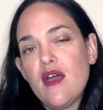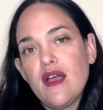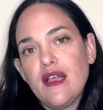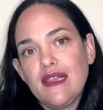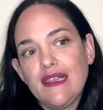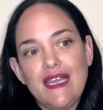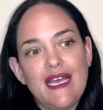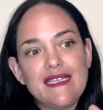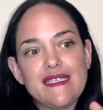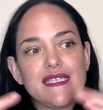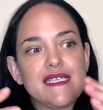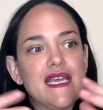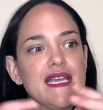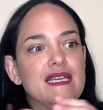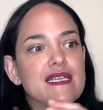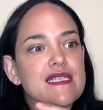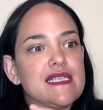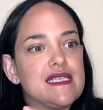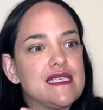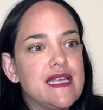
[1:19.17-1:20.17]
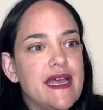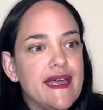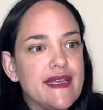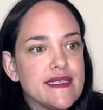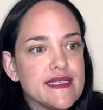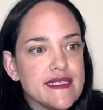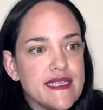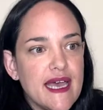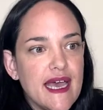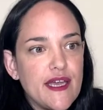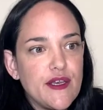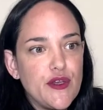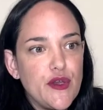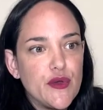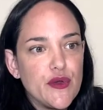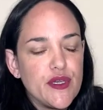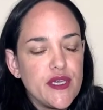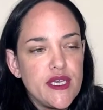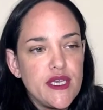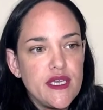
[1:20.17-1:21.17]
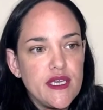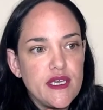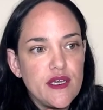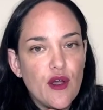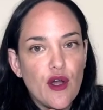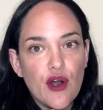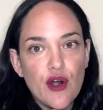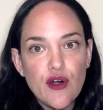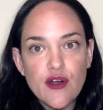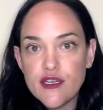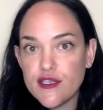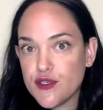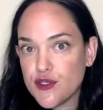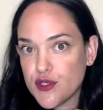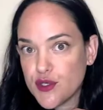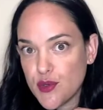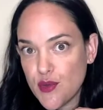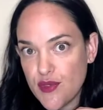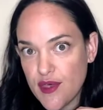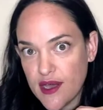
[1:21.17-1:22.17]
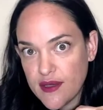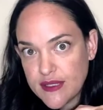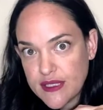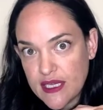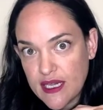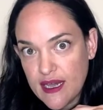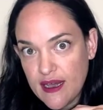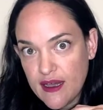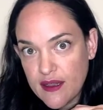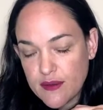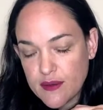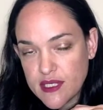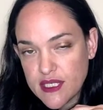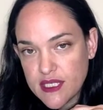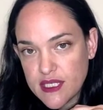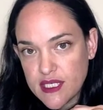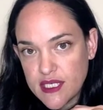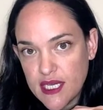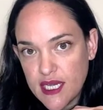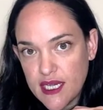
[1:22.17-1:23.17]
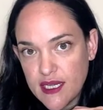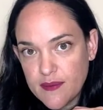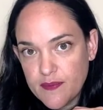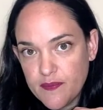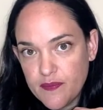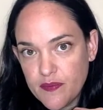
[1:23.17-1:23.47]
let's say it says that your EER is 2,000 calories a day.